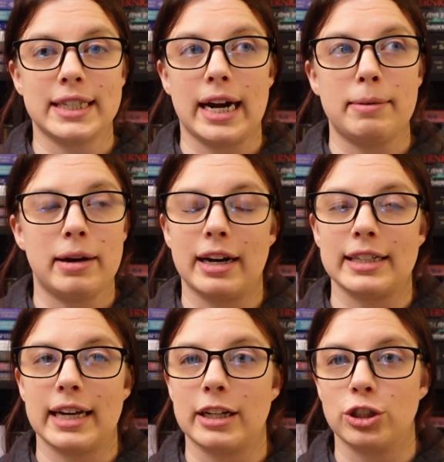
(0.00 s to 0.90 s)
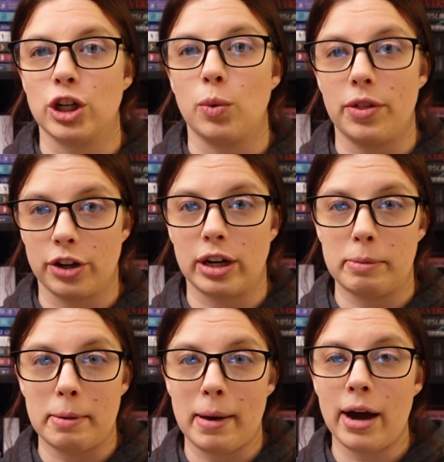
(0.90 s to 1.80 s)
that I'm not exactly sure what they're going to
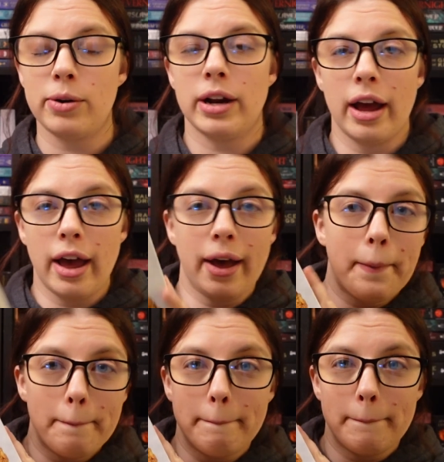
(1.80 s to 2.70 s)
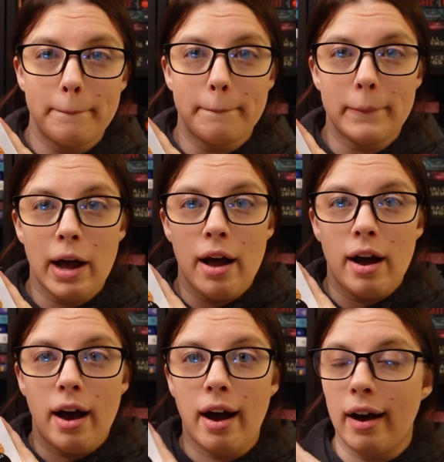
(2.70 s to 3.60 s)
be about,
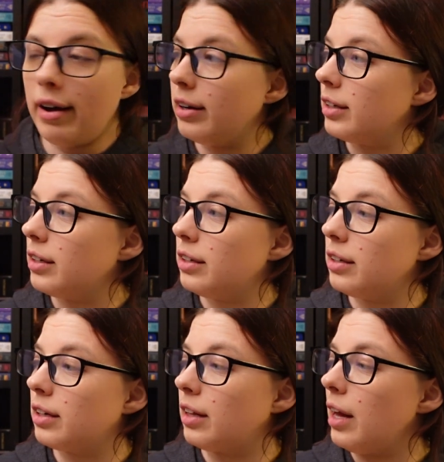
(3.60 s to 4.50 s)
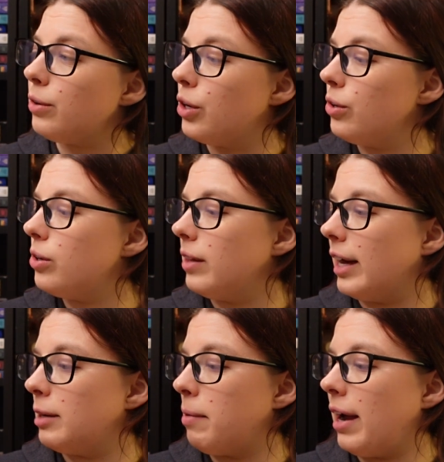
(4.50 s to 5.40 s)
uh, Cloud Cuckoo
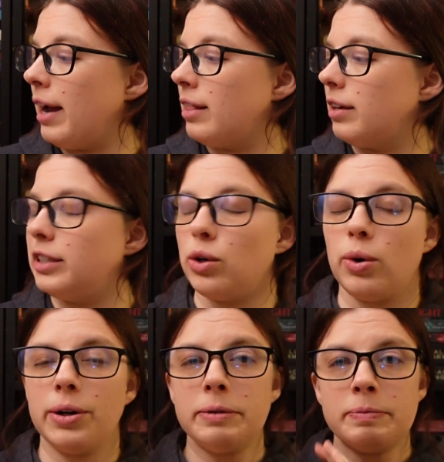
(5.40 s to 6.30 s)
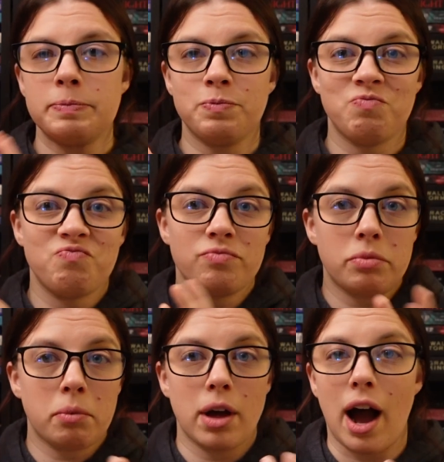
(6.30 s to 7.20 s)
Land by Anthony Doerr.
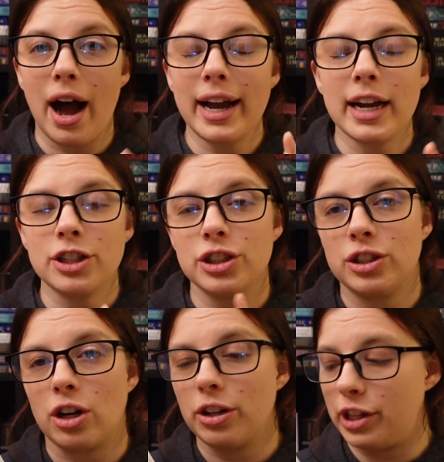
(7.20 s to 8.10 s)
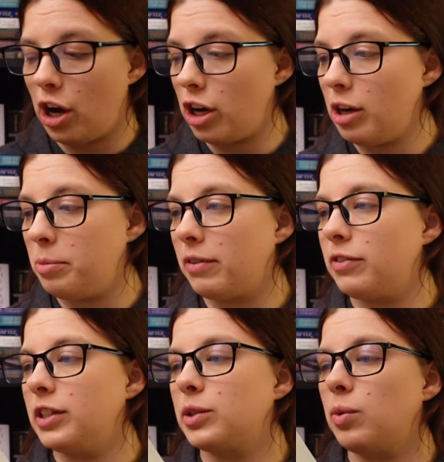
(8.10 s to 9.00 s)
I actually started the audiobook
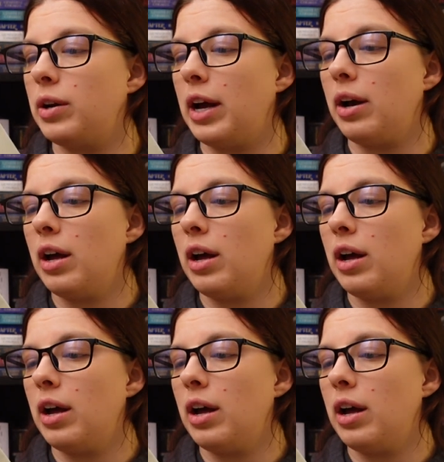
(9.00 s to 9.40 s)
for this one